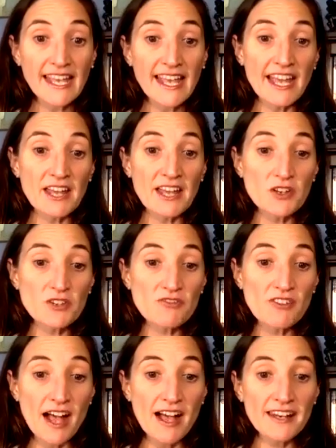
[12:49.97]
And when you've
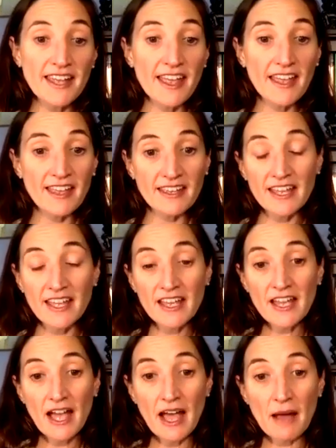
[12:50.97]
got a
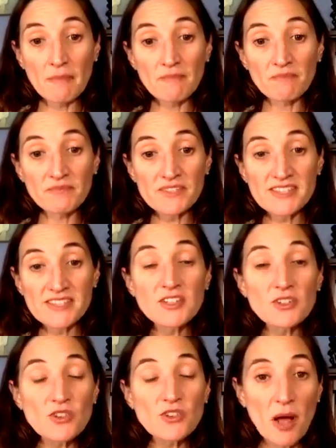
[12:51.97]
um,
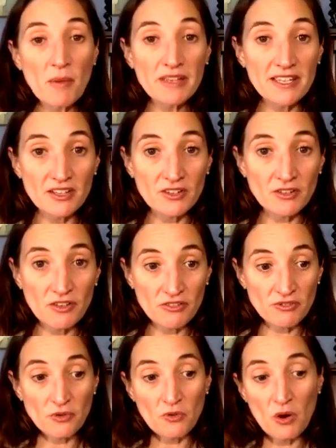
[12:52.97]
signal coming in
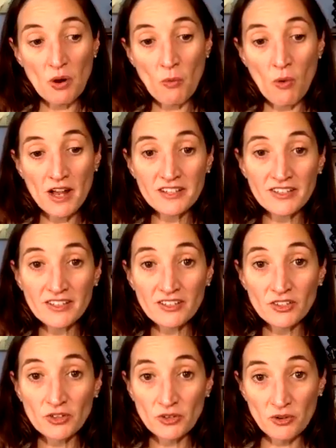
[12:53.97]
through one
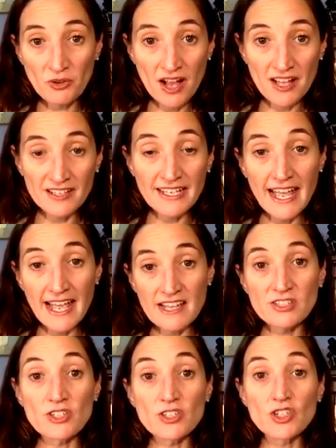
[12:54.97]
neuron, it
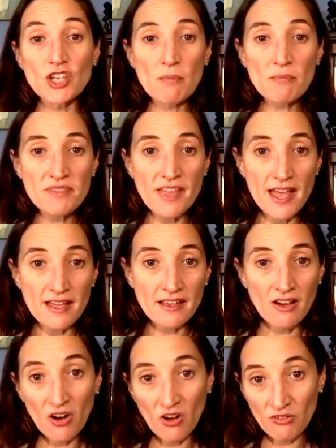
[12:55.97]
has to jump that
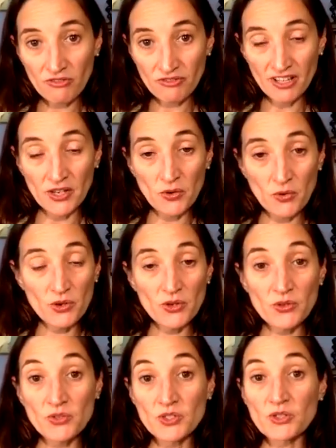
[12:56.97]
gulf in
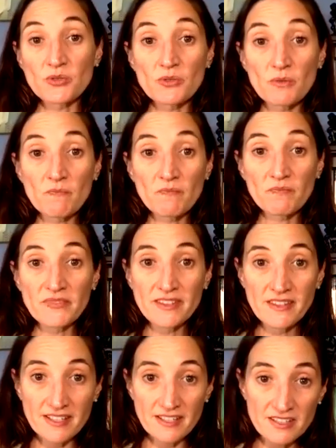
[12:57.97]
order to
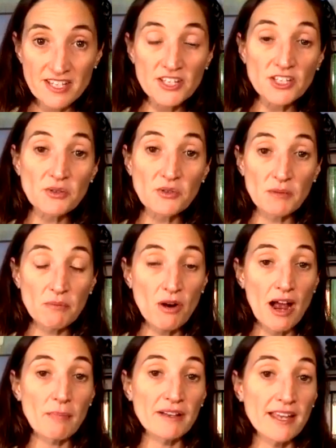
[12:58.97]
continue and
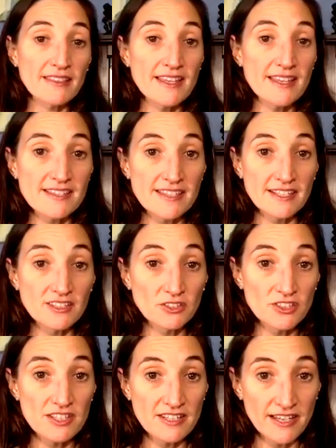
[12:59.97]
propagate that signal
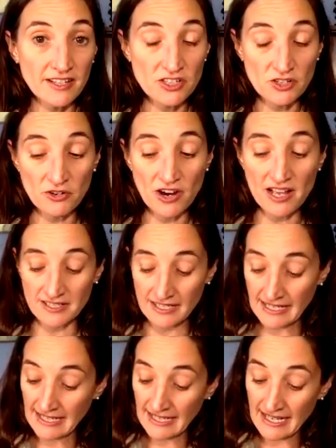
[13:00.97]
to the next neuron.
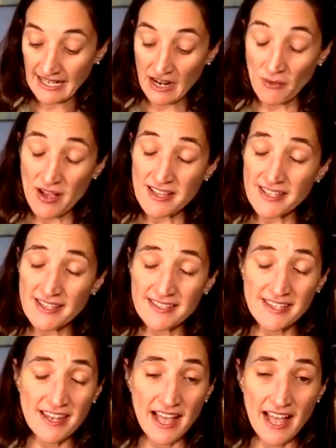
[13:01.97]
Now, as I
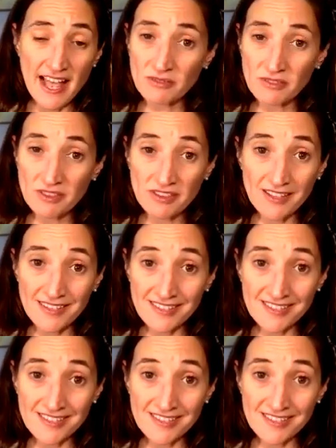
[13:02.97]
said, I don't think that